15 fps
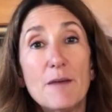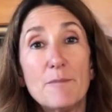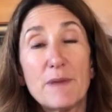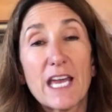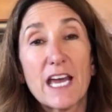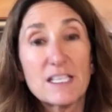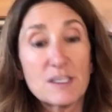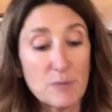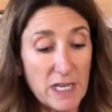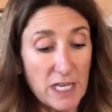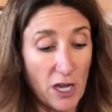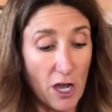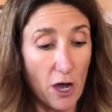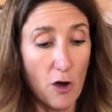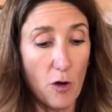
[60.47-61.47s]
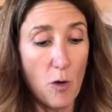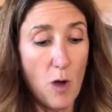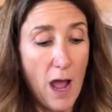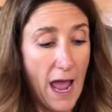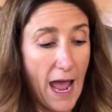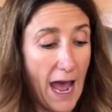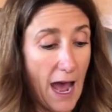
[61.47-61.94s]
because we know
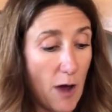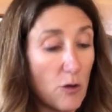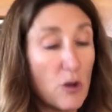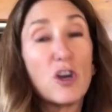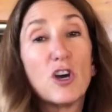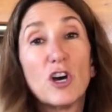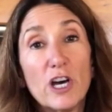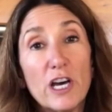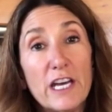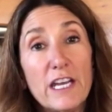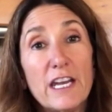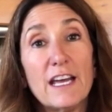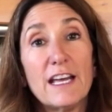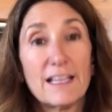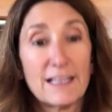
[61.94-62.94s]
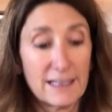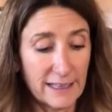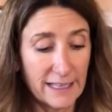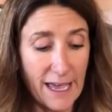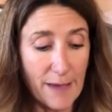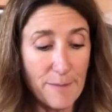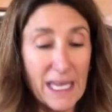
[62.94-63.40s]
how good
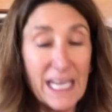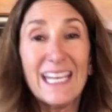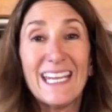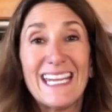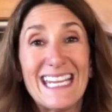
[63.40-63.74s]
lemon